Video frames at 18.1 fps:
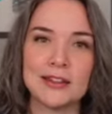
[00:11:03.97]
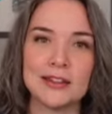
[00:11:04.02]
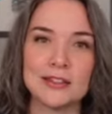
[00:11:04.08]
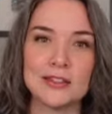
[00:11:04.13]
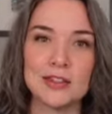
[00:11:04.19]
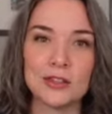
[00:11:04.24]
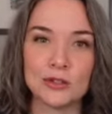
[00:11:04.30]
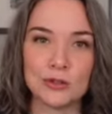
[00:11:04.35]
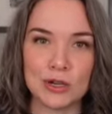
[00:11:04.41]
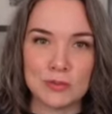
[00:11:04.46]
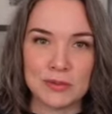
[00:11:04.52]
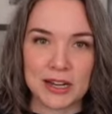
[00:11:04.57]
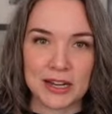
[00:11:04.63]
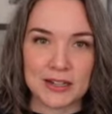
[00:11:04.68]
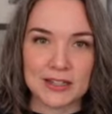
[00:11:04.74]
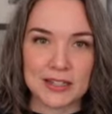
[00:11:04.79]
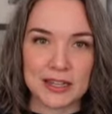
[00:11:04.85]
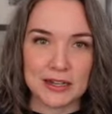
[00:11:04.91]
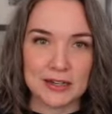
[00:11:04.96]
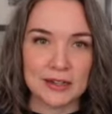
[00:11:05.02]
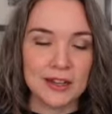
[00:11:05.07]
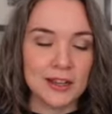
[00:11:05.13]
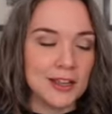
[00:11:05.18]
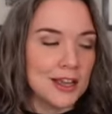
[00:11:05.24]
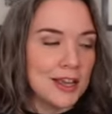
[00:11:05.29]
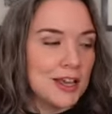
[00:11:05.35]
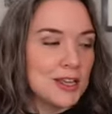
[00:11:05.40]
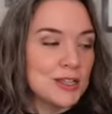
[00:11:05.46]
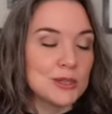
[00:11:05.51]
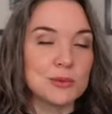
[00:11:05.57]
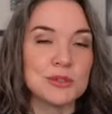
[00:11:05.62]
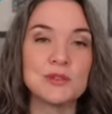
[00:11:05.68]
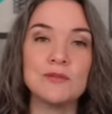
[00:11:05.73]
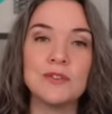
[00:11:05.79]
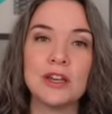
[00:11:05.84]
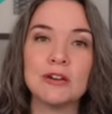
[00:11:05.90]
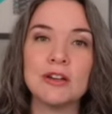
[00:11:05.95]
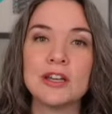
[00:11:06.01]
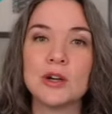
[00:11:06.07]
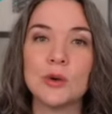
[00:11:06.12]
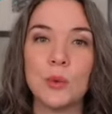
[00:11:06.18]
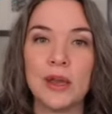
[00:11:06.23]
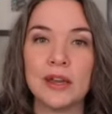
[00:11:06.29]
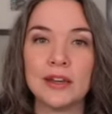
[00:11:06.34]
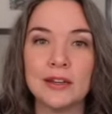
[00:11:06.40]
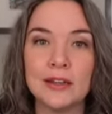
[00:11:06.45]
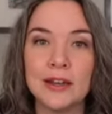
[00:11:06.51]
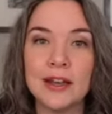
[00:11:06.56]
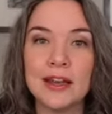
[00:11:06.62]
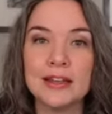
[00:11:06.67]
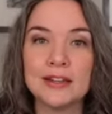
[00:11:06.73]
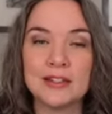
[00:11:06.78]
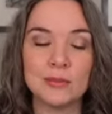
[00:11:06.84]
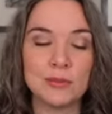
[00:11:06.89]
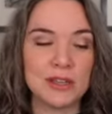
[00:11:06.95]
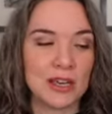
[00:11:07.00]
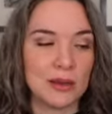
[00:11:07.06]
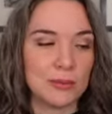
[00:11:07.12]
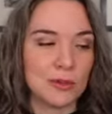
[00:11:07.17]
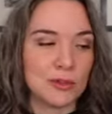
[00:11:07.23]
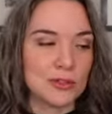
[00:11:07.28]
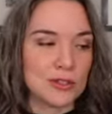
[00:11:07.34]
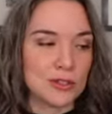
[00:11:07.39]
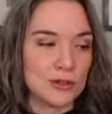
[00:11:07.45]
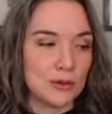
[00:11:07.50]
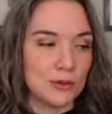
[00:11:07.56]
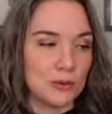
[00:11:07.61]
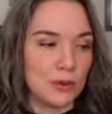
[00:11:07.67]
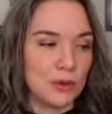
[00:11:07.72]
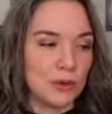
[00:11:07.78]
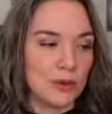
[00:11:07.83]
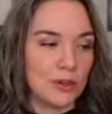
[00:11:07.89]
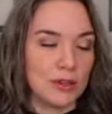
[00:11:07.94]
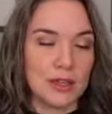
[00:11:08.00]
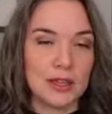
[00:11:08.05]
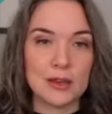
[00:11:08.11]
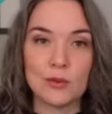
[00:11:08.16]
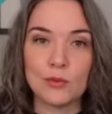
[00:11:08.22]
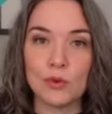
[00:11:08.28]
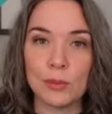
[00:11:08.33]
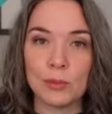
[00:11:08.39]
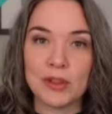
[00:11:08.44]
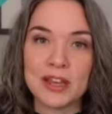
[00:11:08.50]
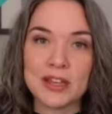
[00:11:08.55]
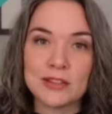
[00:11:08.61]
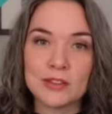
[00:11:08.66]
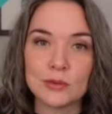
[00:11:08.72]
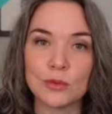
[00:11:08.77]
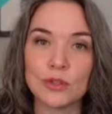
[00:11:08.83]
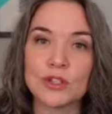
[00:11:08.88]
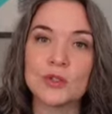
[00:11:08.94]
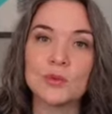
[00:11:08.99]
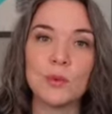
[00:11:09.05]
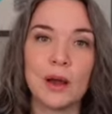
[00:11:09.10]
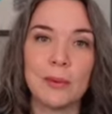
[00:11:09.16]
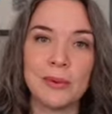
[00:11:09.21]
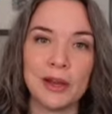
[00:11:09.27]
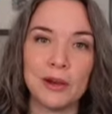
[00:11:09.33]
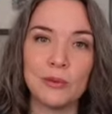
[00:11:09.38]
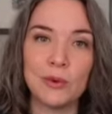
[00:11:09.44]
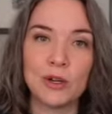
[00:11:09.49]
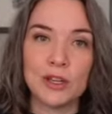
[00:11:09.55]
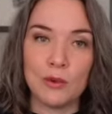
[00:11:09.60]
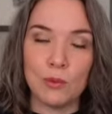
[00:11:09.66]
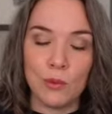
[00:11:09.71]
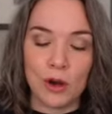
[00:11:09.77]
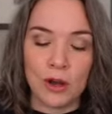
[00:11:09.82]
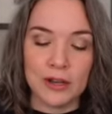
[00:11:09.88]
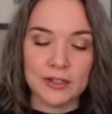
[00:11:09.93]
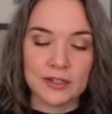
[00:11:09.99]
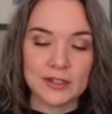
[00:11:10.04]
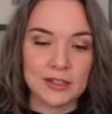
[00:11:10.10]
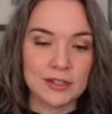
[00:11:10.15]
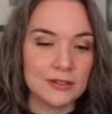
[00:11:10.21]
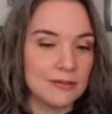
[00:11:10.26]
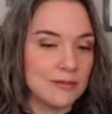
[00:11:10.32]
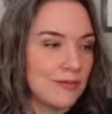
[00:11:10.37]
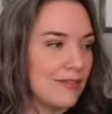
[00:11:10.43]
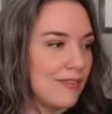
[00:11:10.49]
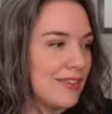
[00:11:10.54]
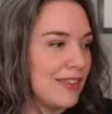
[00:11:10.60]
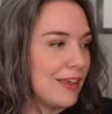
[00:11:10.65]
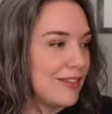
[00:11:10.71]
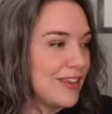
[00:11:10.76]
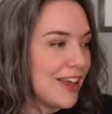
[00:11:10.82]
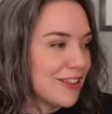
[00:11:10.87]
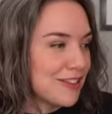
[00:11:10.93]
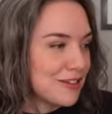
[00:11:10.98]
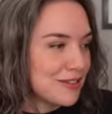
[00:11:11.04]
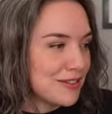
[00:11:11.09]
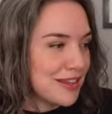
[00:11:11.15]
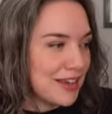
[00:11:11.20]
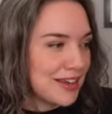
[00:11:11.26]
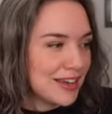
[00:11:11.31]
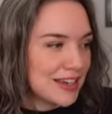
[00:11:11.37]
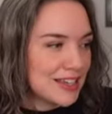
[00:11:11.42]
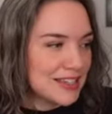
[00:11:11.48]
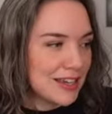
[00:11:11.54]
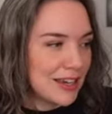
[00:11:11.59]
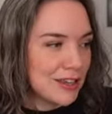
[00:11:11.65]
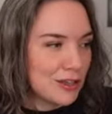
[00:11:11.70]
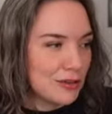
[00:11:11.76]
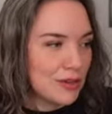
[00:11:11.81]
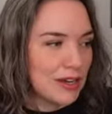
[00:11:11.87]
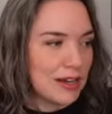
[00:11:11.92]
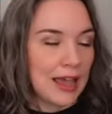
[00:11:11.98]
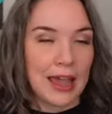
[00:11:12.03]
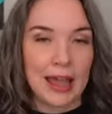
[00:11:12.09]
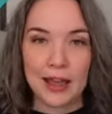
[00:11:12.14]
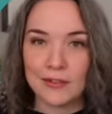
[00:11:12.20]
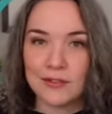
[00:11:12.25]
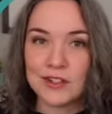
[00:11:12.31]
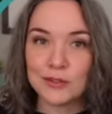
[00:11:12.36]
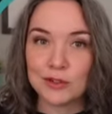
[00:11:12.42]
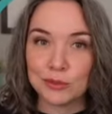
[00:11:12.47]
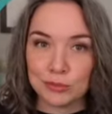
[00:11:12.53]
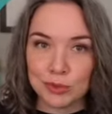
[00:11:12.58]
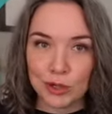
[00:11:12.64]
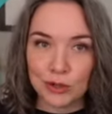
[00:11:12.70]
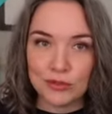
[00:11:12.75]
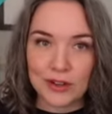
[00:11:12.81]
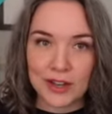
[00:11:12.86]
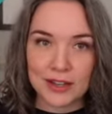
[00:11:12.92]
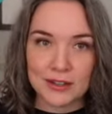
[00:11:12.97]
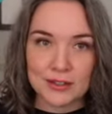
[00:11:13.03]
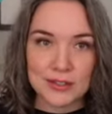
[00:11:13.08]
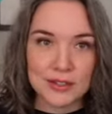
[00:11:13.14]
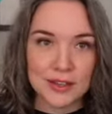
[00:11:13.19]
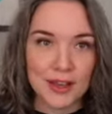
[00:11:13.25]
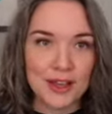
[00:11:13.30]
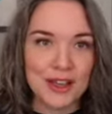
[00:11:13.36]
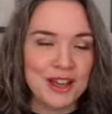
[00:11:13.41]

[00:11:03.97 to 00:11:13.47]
at this Stream Deck scene. So it's very quick to be able to replace or swap out what you want. Now, the other thing is that you can have different profiles.